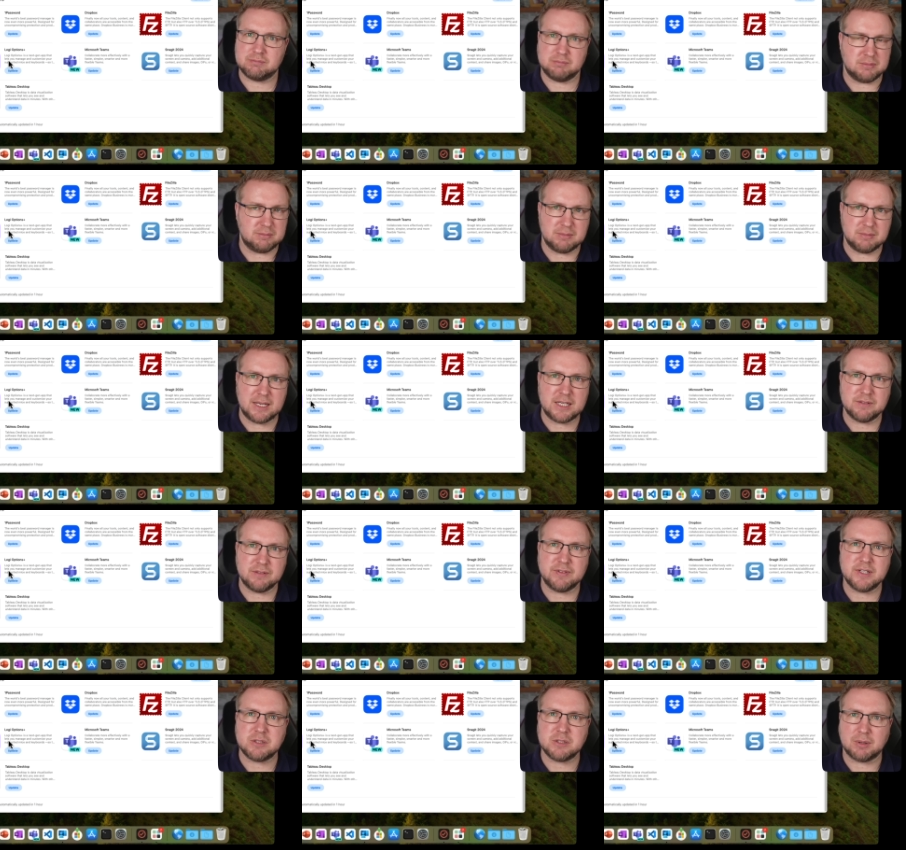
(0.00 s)

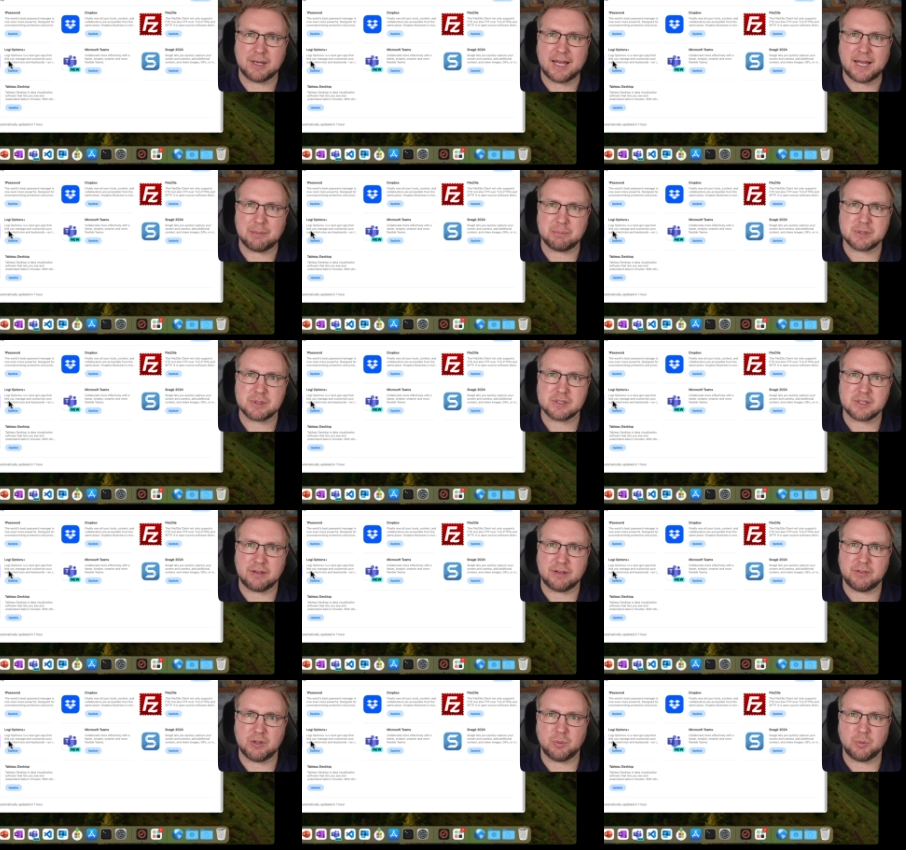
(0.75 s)
individual apps
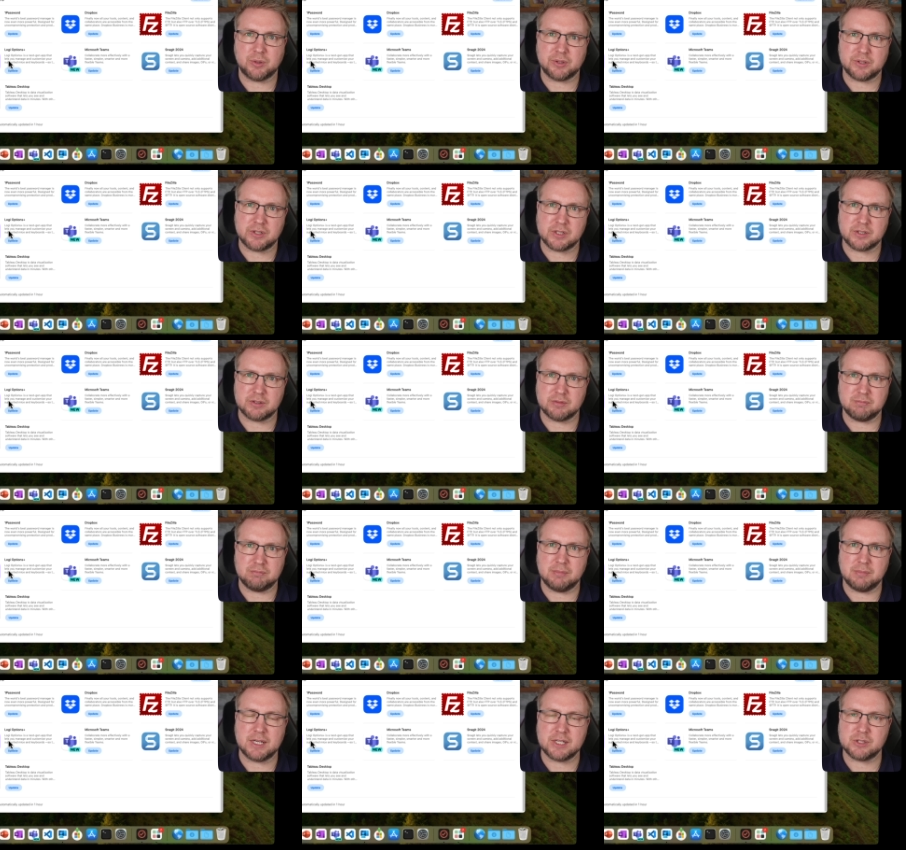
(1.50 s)
if you wanted to
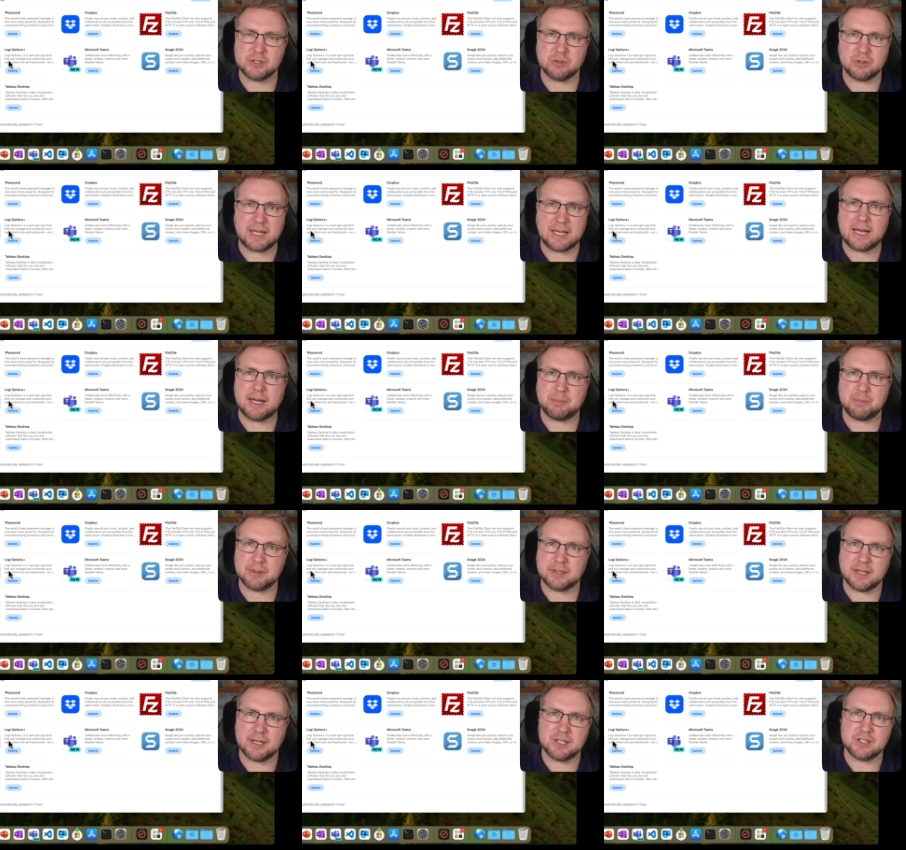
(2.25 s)
make sure that
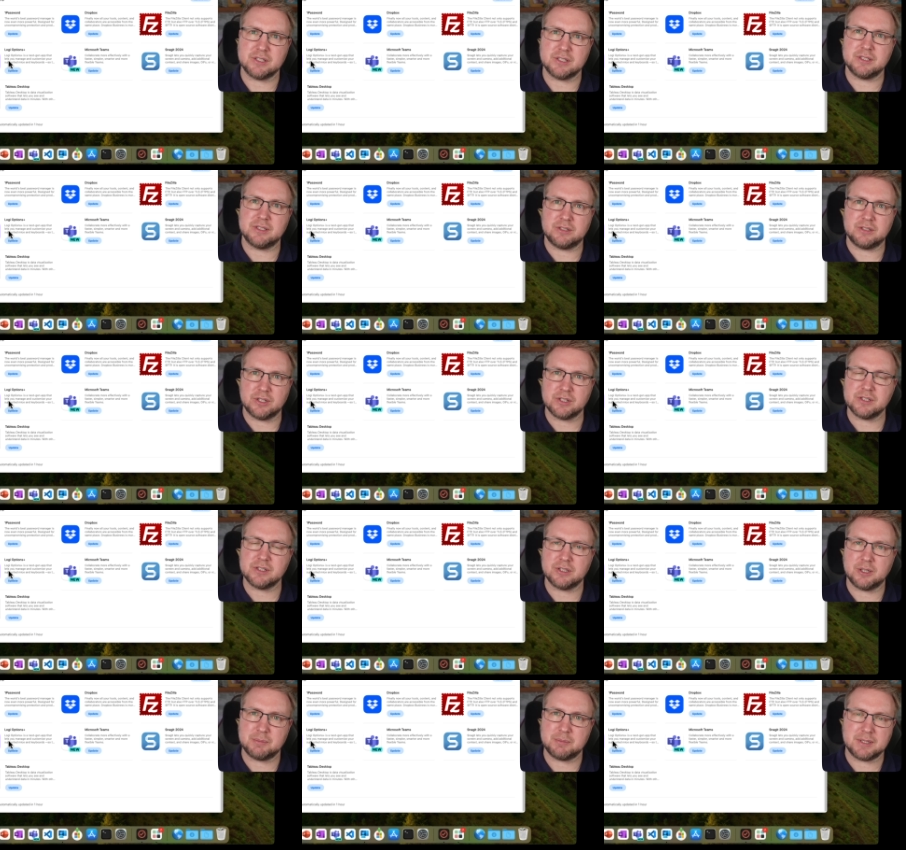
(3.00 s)
application doesn't
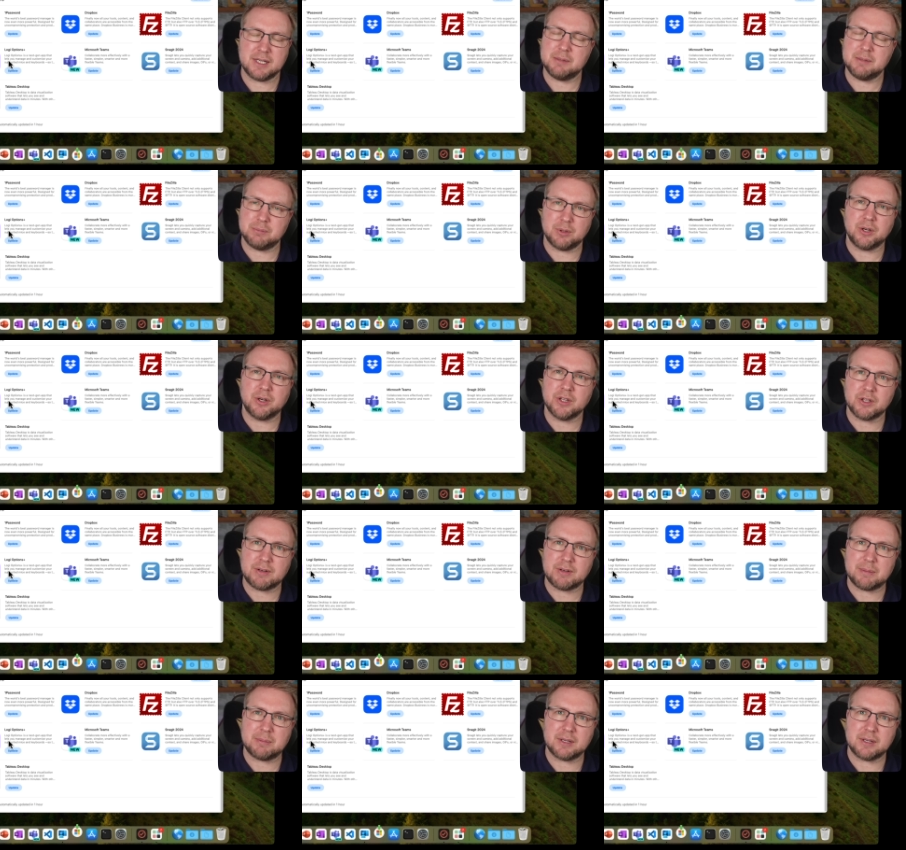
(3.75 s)
update but other
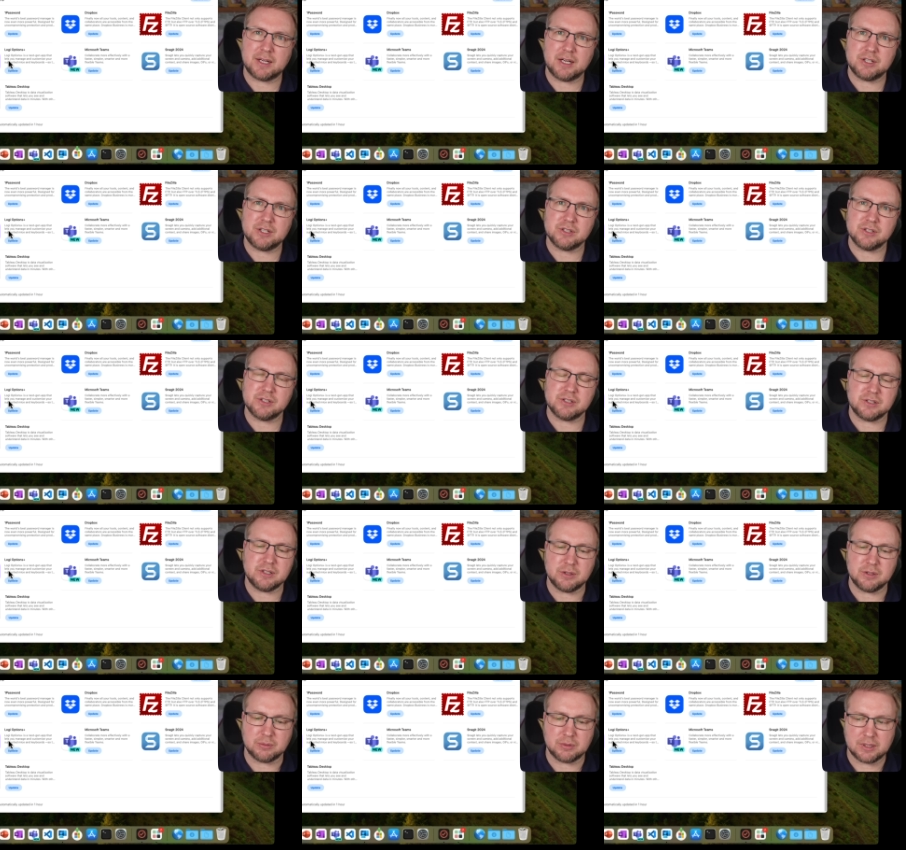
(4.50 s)
applications do.
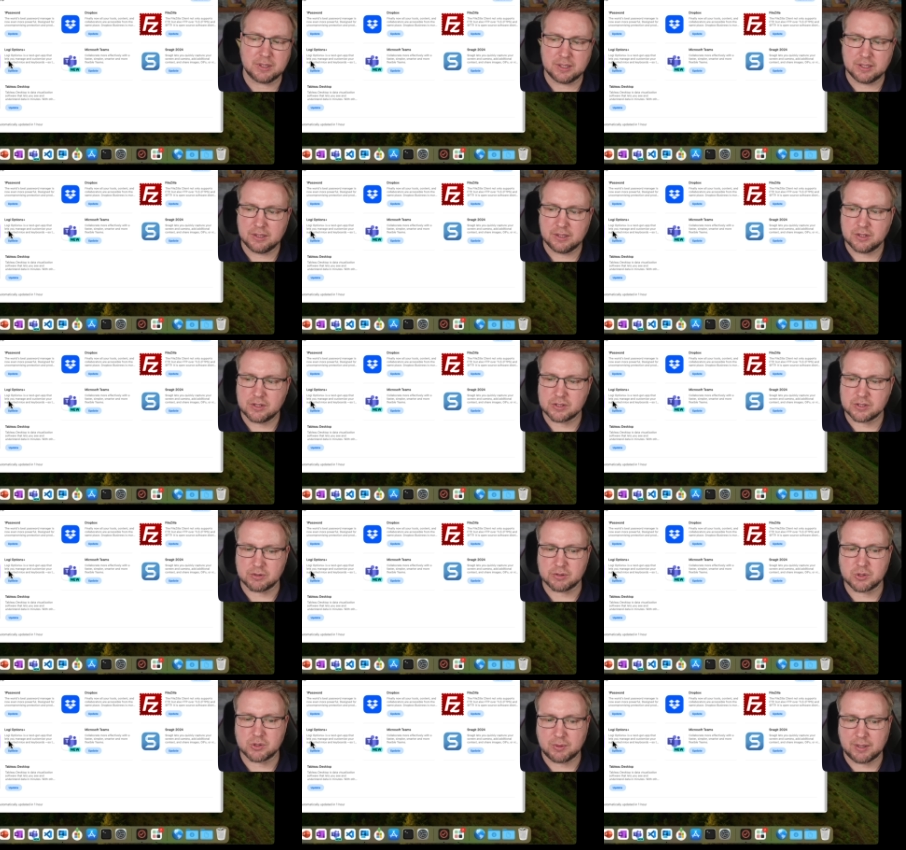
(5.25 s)
So it's
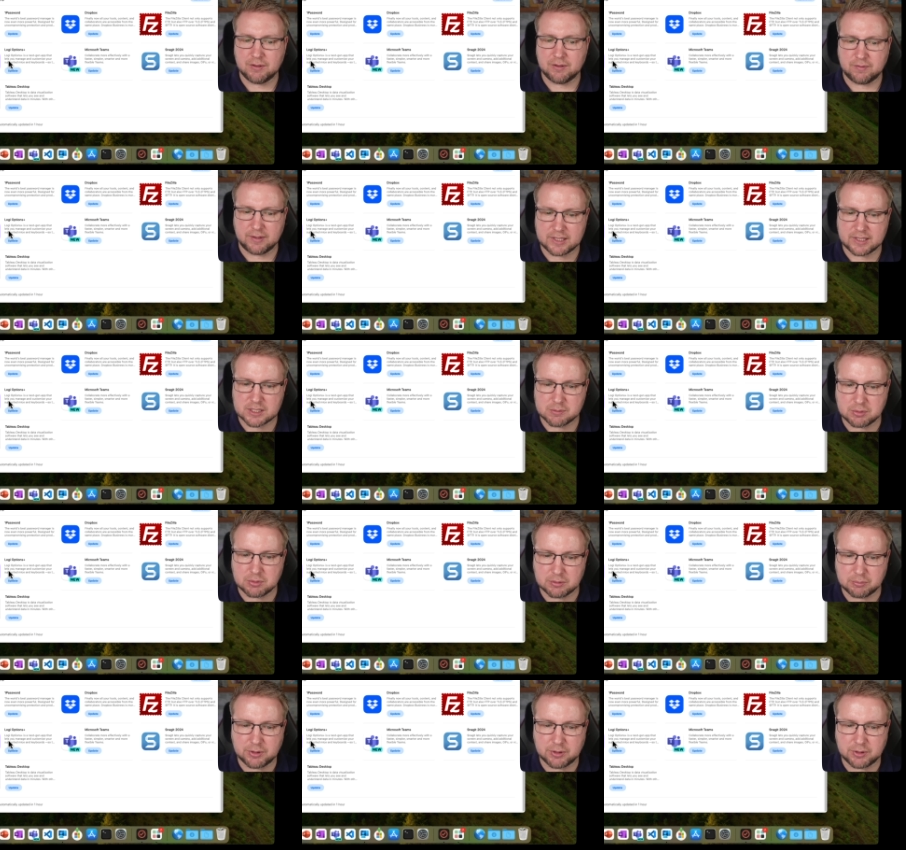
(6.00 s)
quite flexible with,